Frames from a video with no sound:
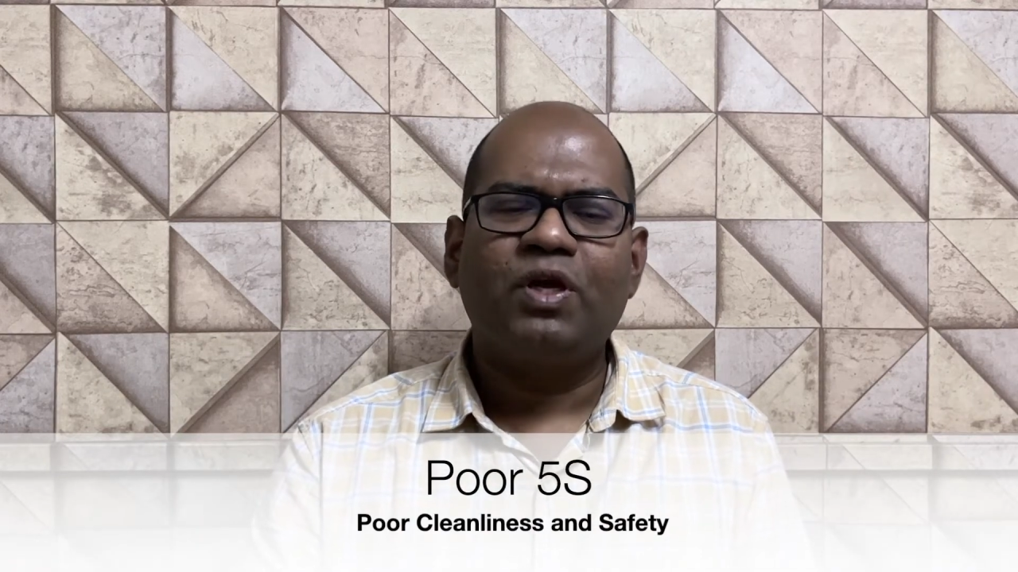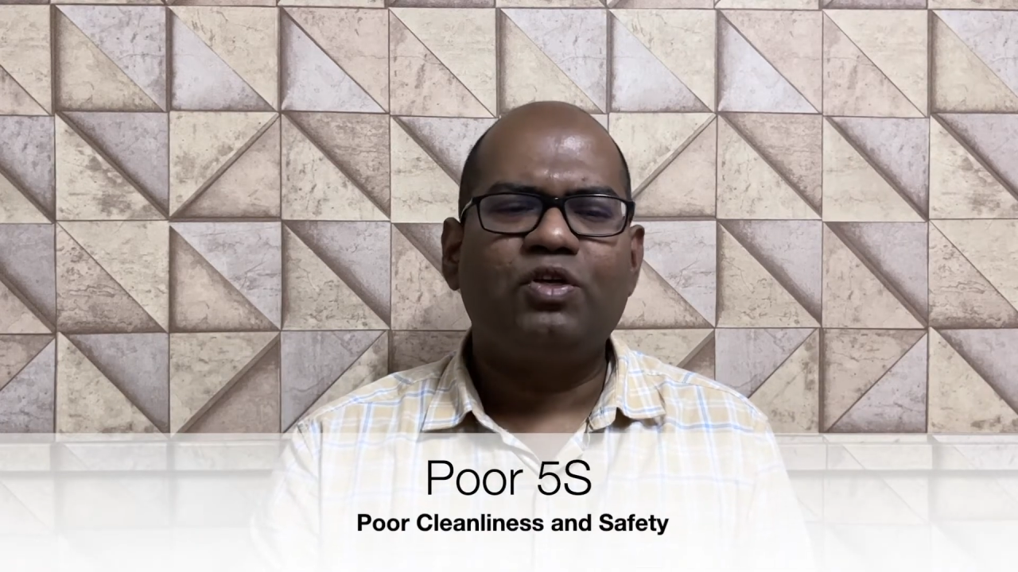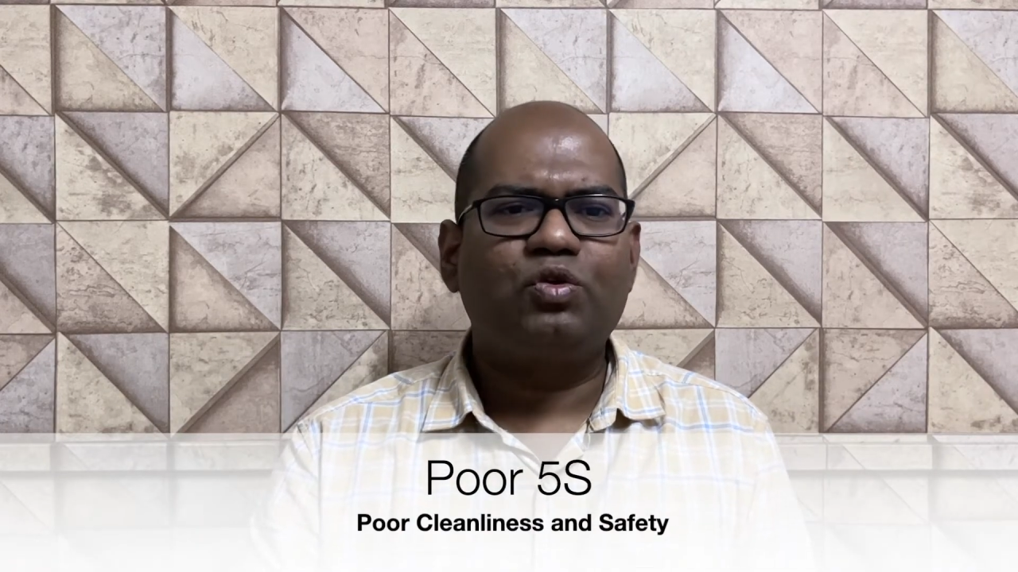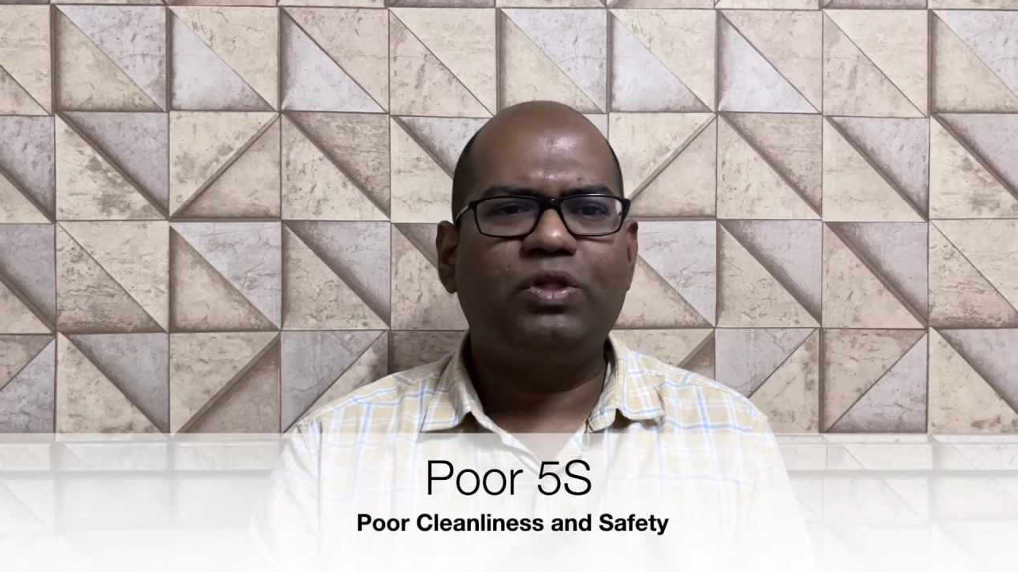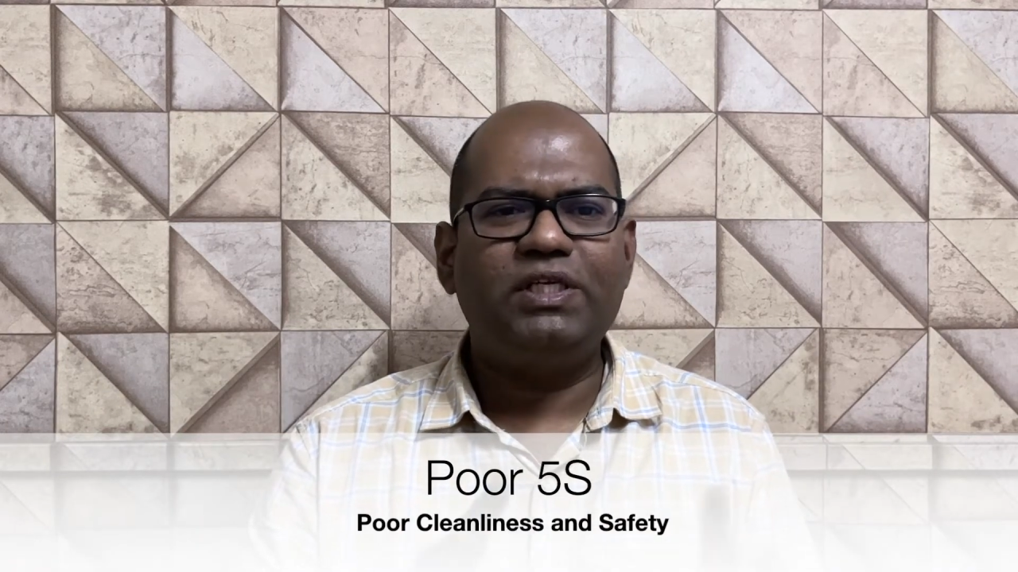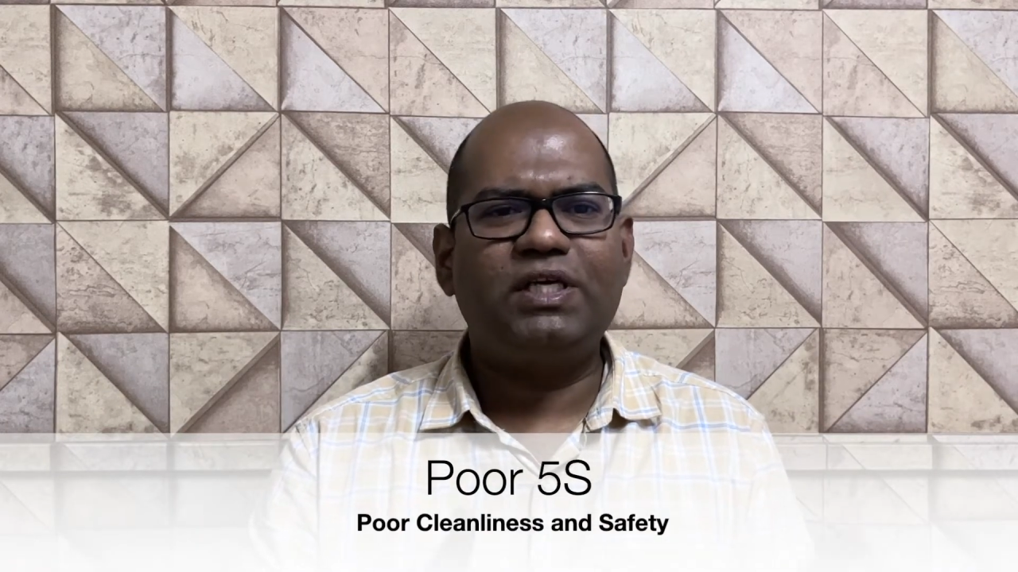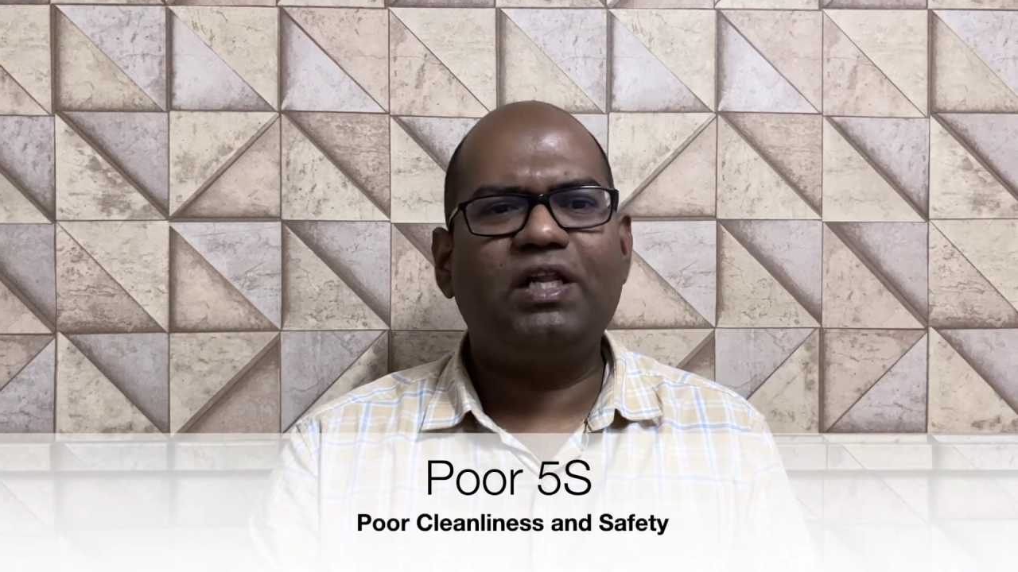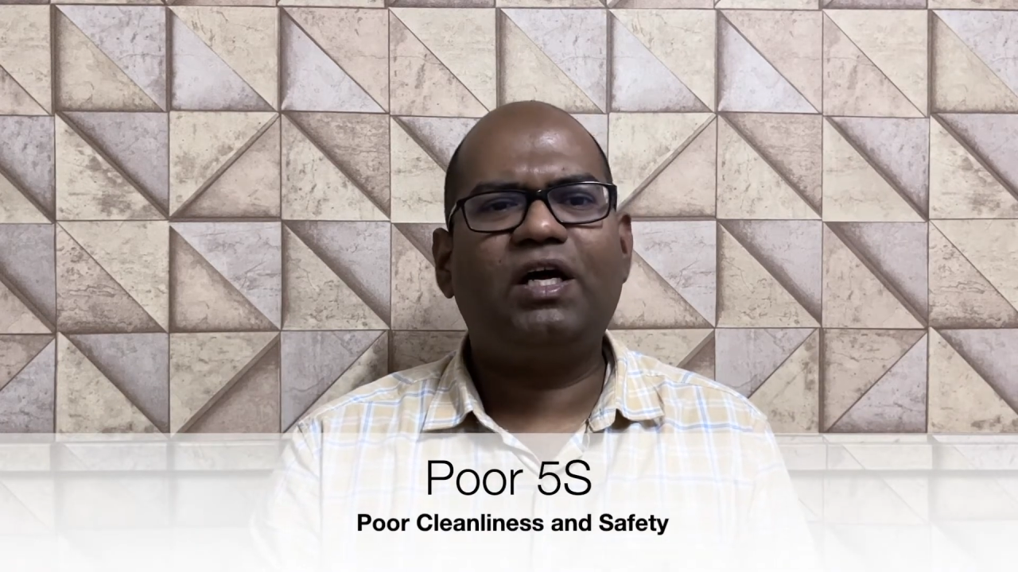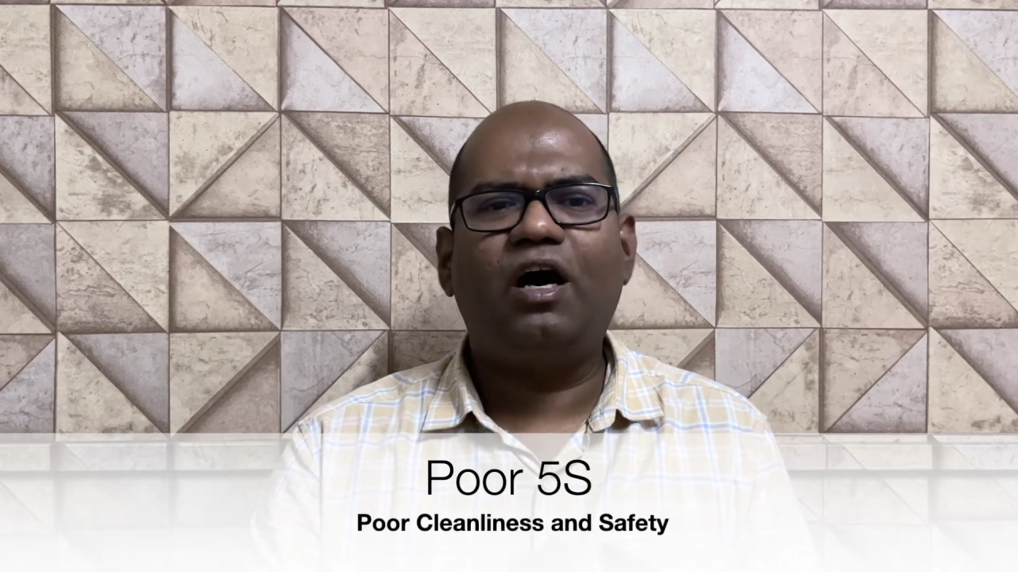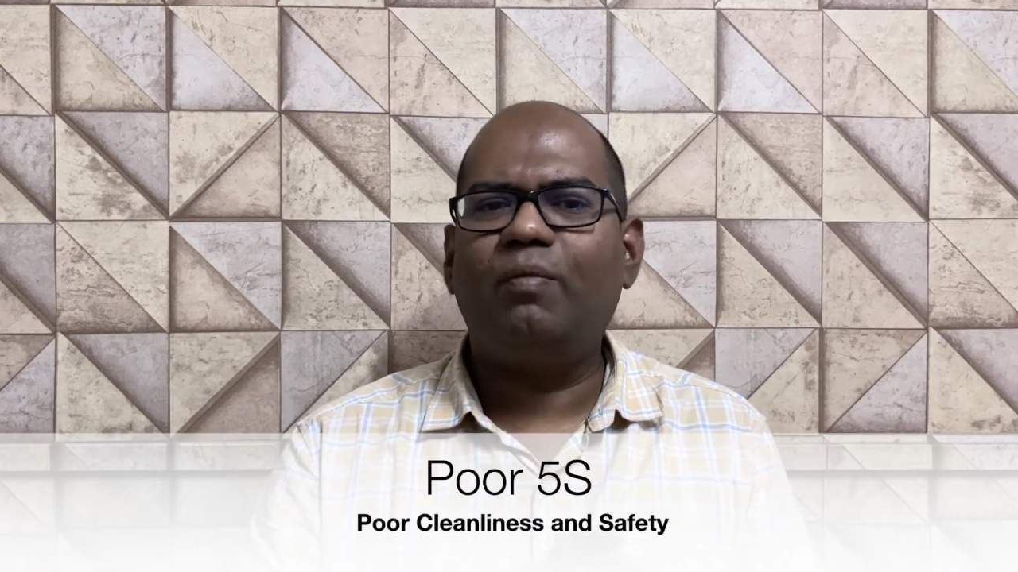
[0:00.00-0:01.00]
So these are
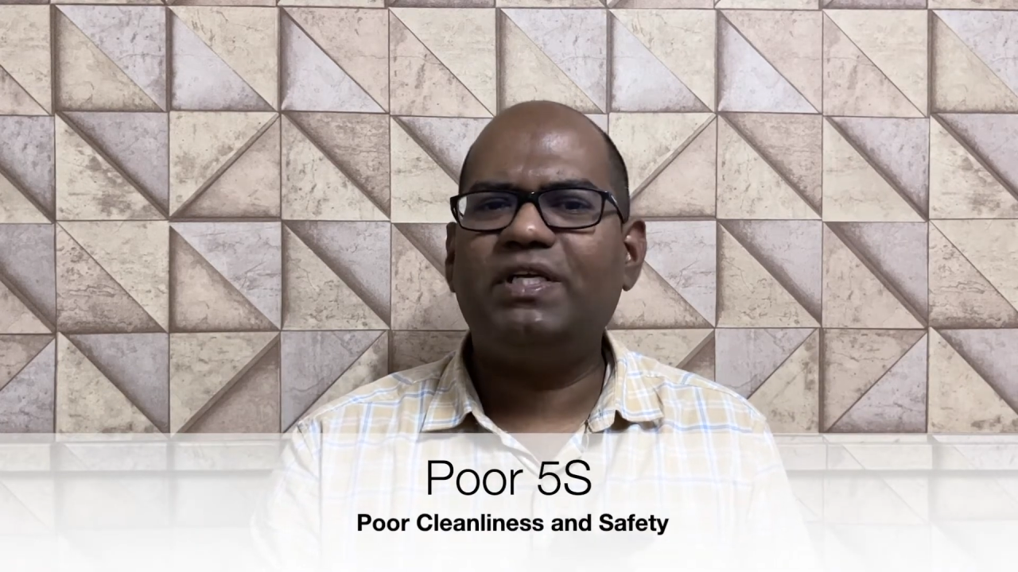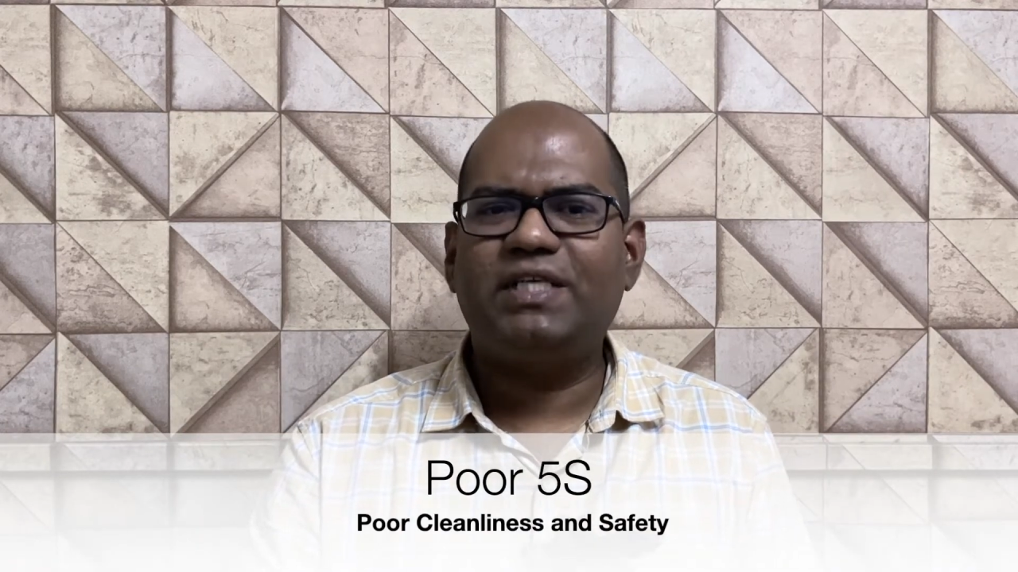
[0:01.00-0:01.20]
the common